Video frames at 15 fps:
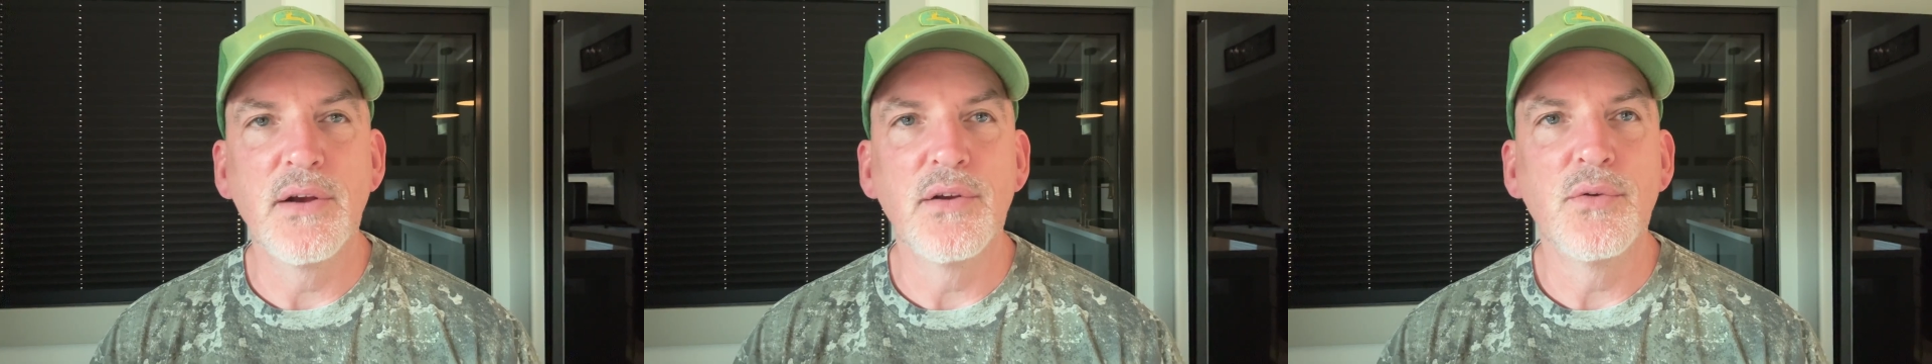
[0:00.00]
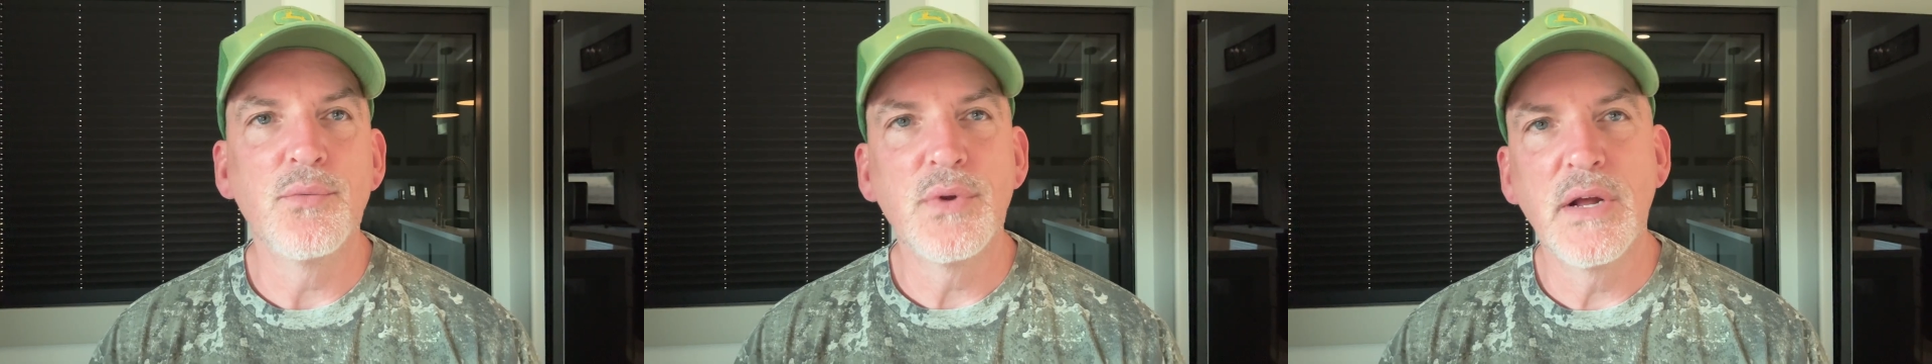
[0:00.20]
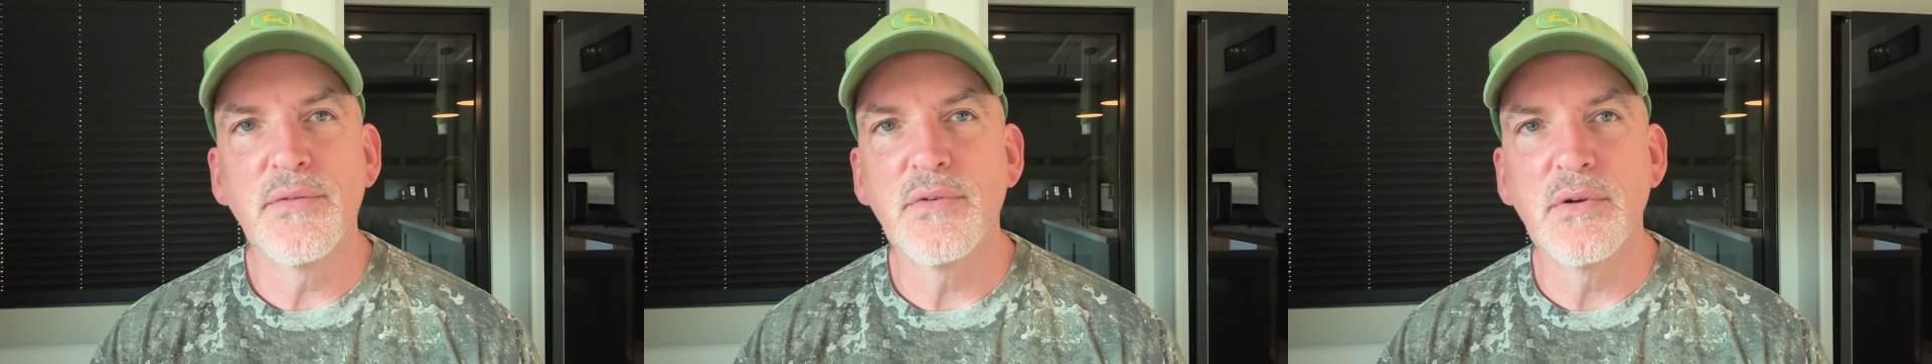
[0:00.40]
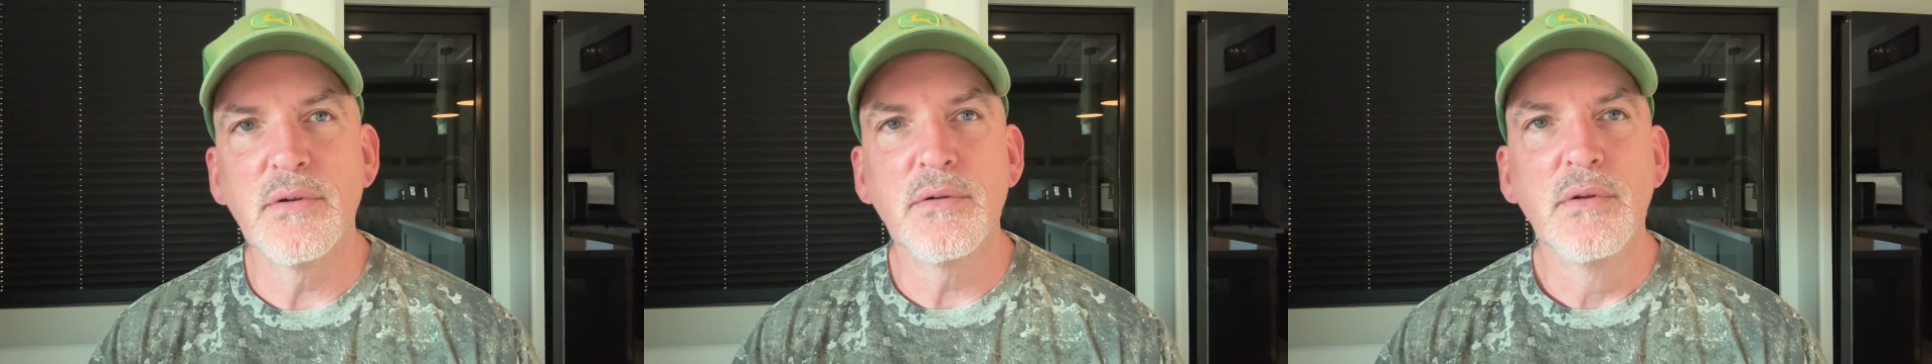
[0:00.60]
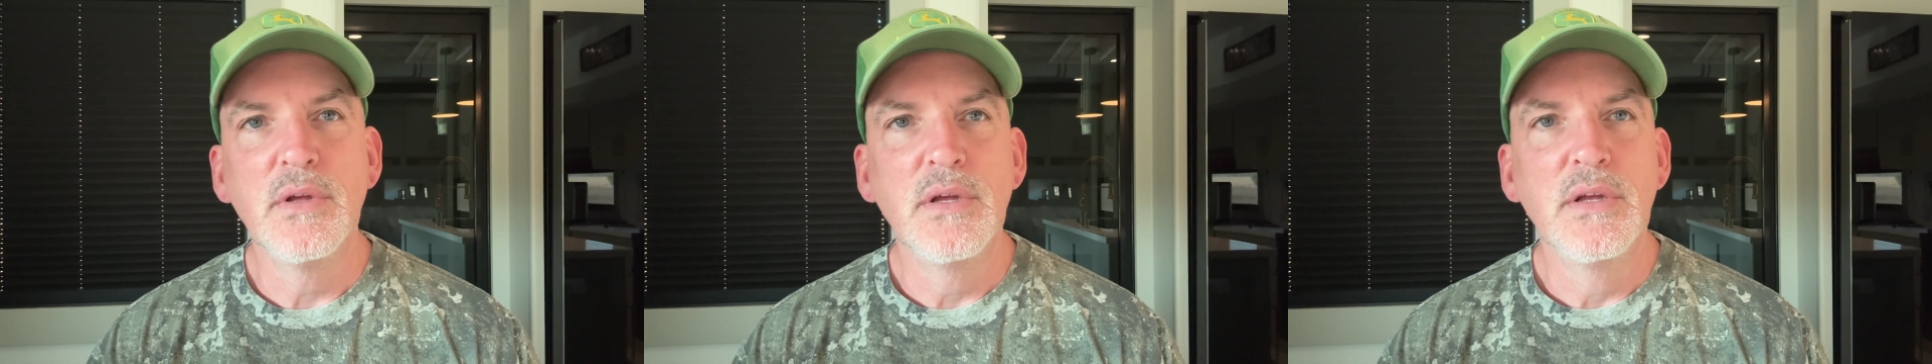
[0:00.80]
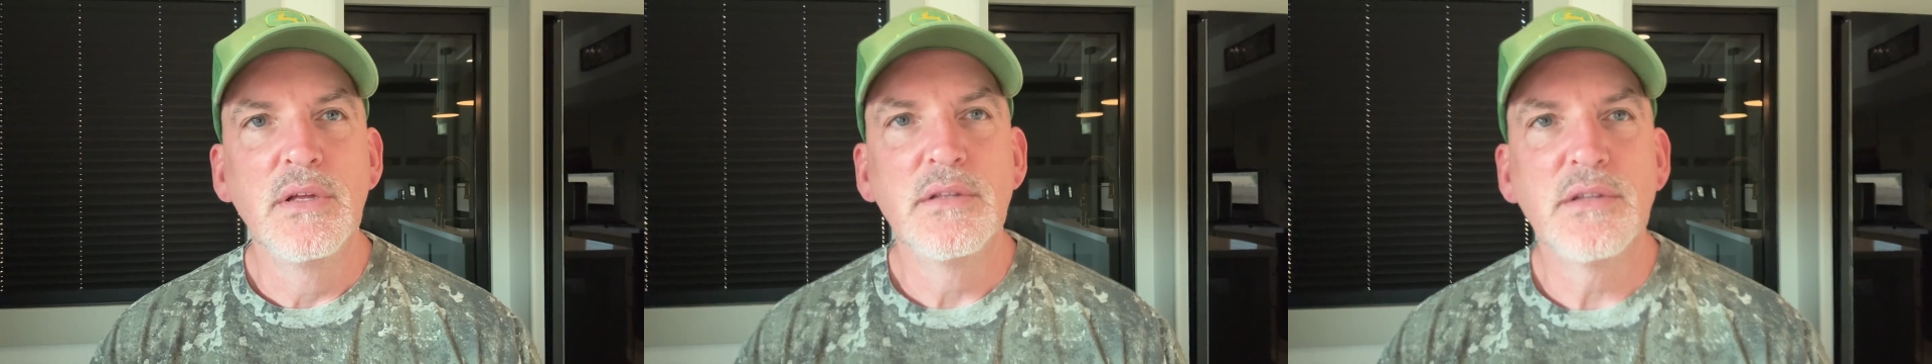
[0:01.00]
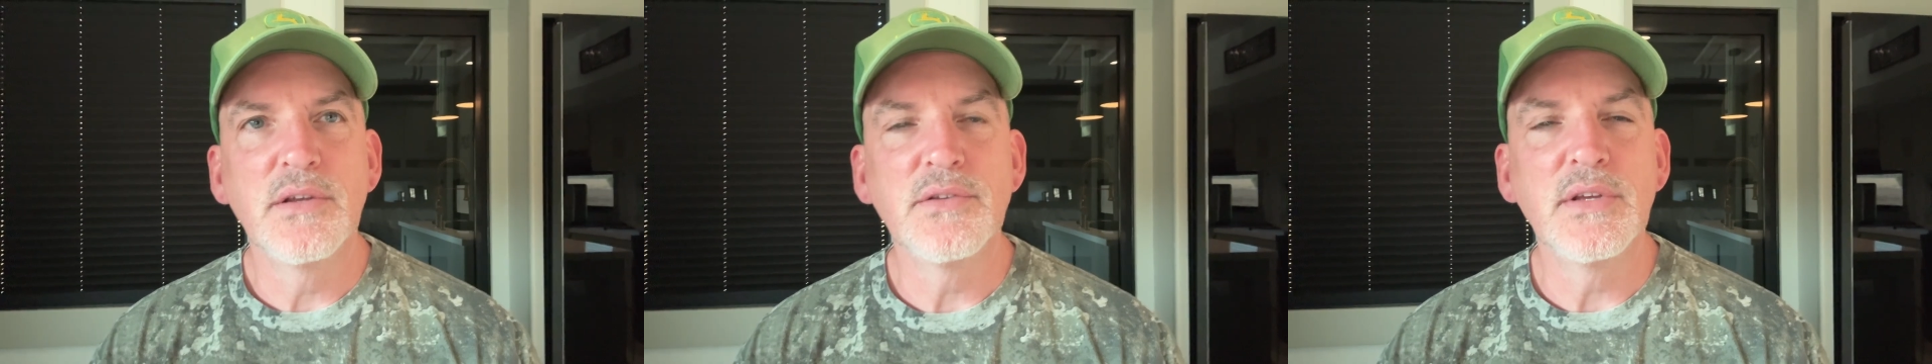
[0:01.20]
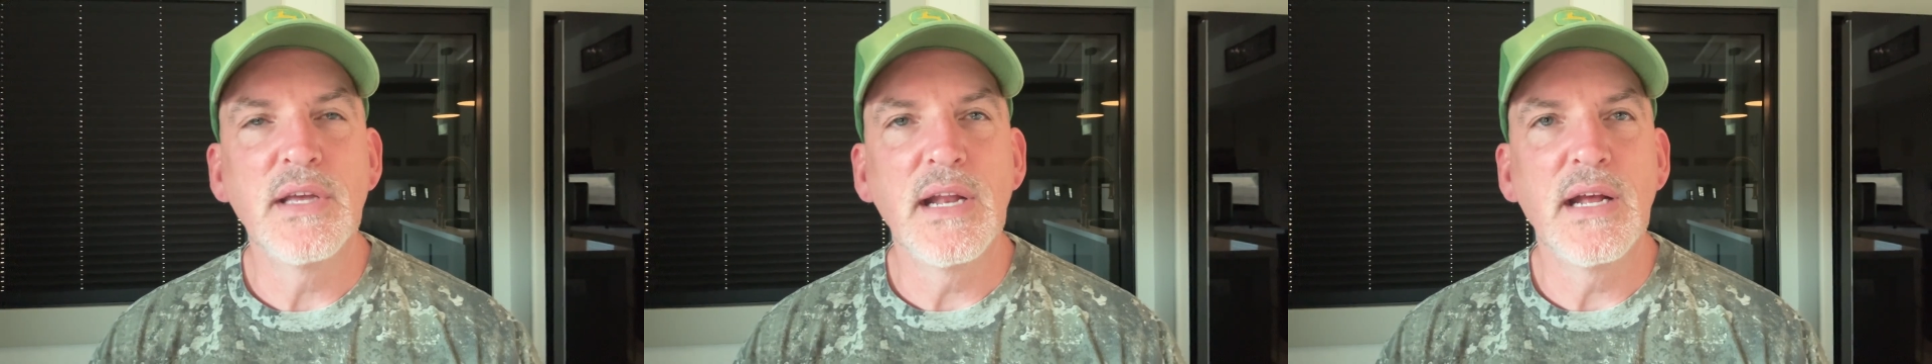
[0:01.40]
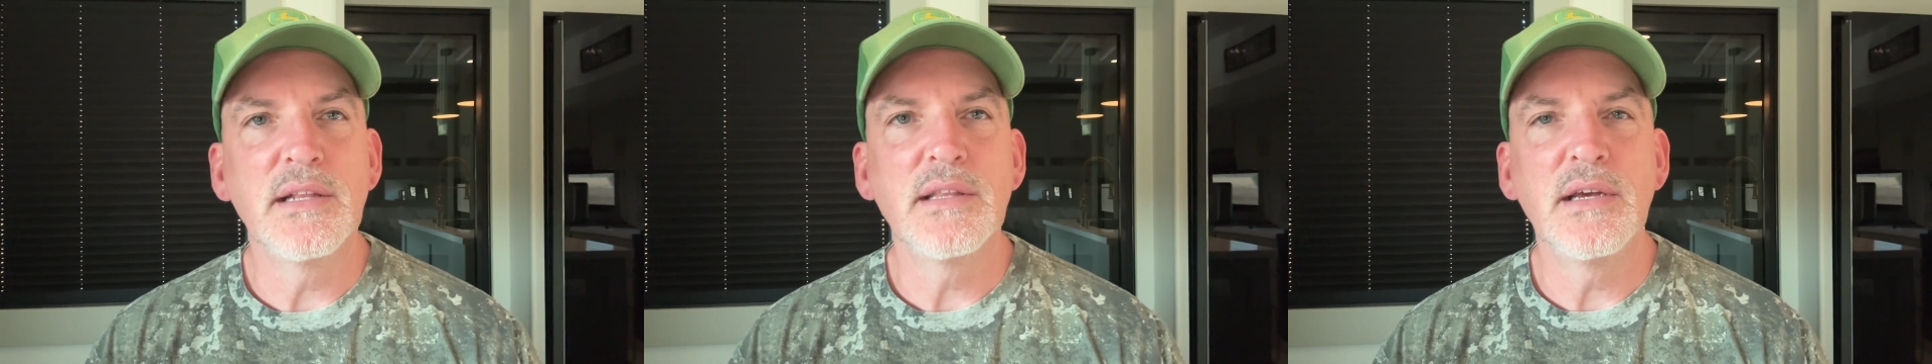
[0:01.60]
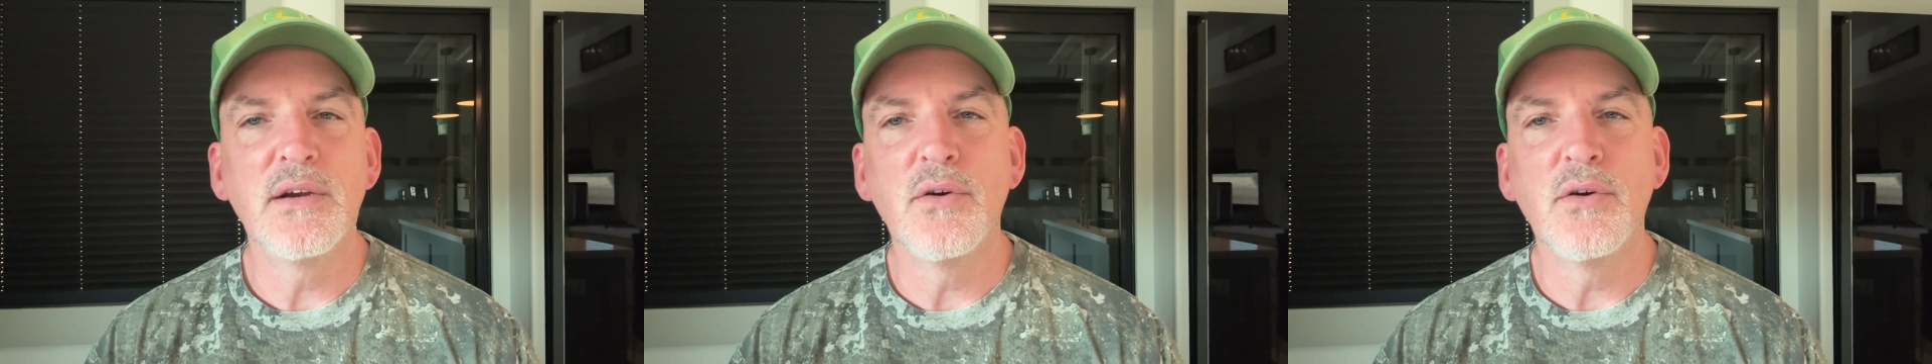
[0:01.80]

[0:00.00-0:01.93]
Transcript: And whatever doesn't get out there,